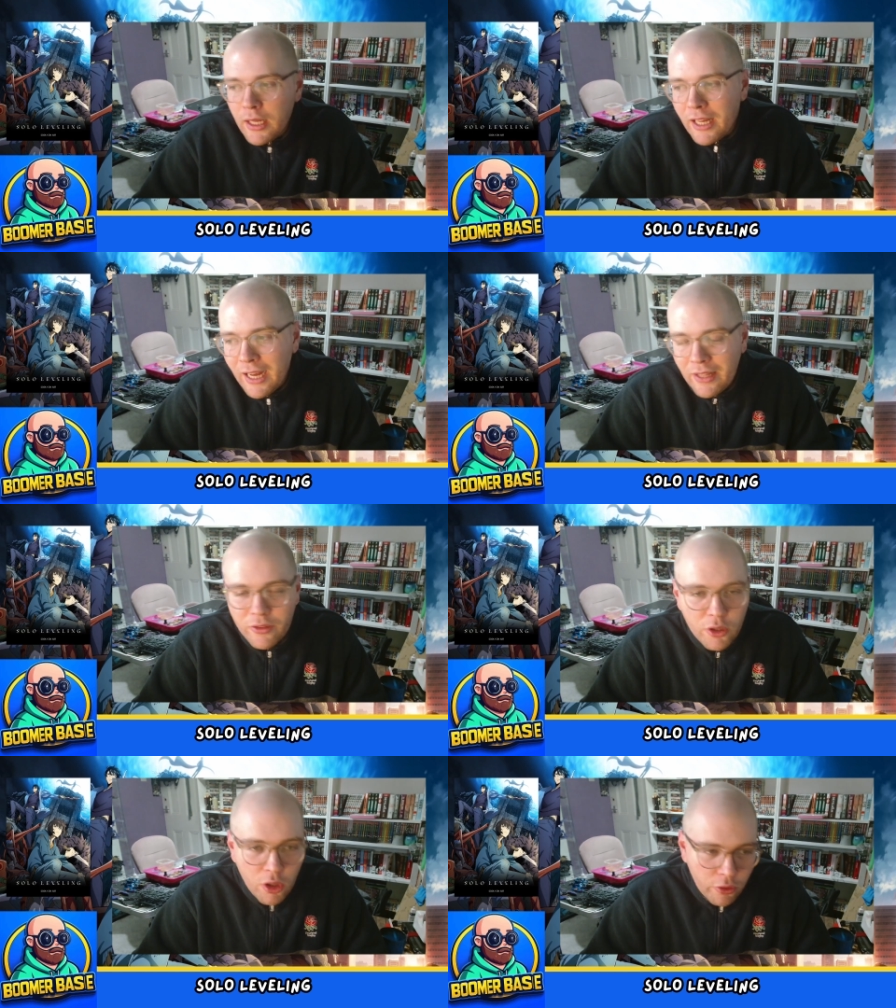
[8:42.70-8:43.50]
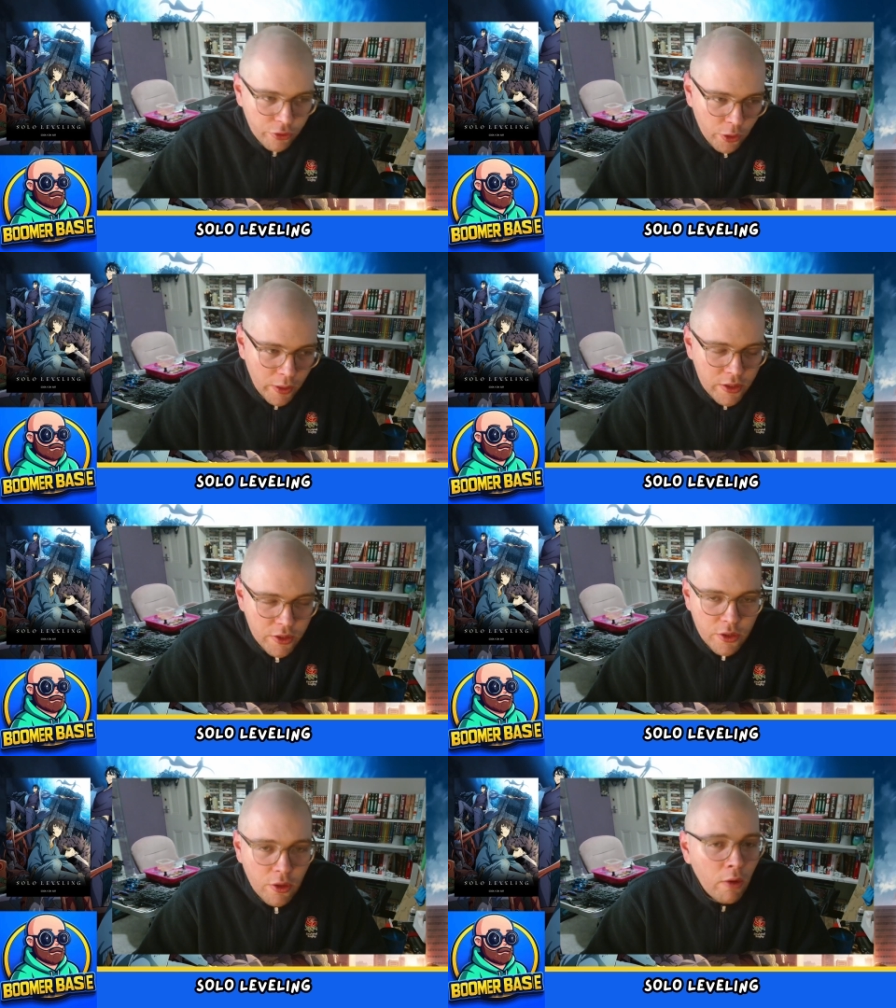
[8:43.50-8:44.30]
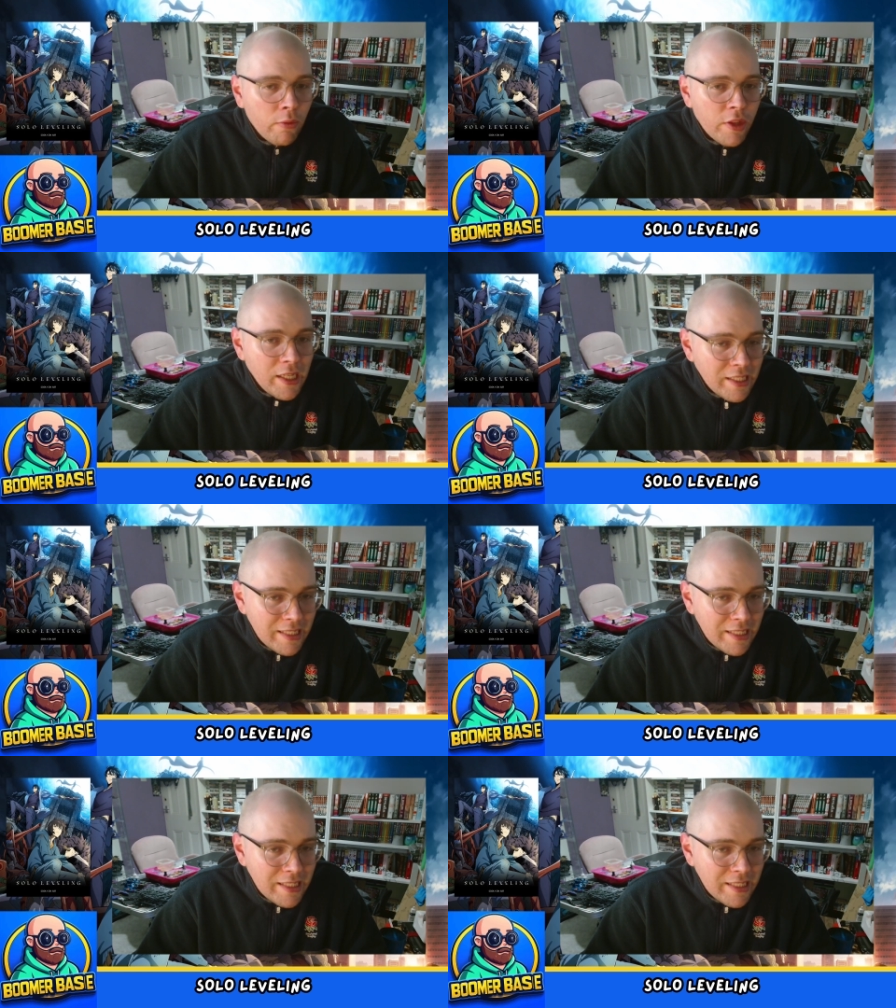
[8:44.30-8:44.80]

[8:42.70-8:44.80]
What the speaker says: and the consequences of the